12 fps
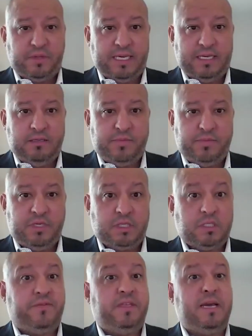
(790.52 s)
of late
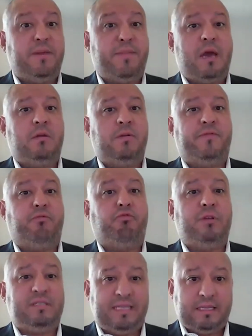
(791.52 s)
because of the amount of
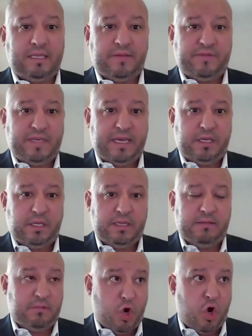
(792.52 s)
risk that they've
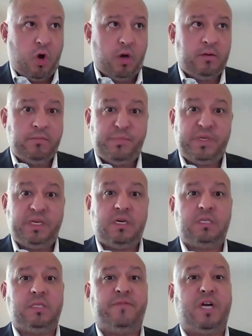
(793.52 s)
taken on
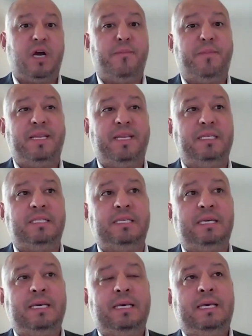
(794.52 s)
because of
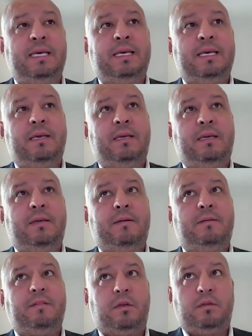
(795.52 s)
companies.
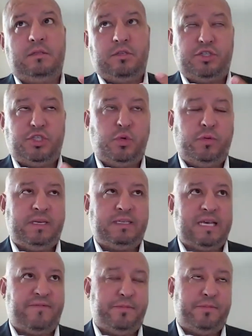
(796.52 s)
Mm-hmm. There's two
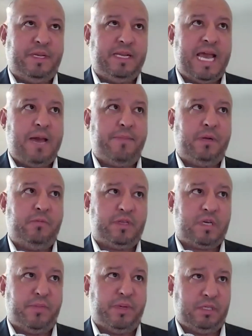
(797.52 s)
things that have been happening with
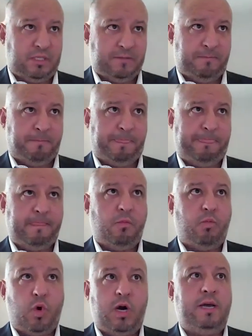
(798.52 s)
companies.
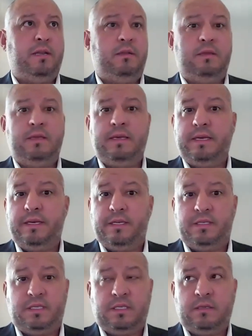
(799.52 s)
One
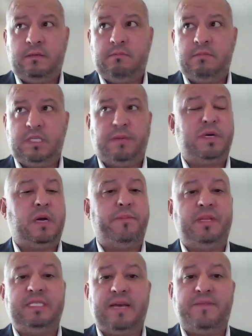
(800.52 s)
is some
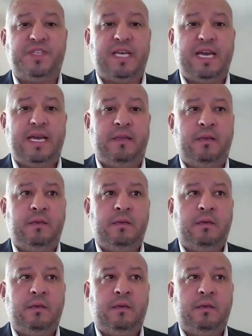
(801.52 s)
companies have said,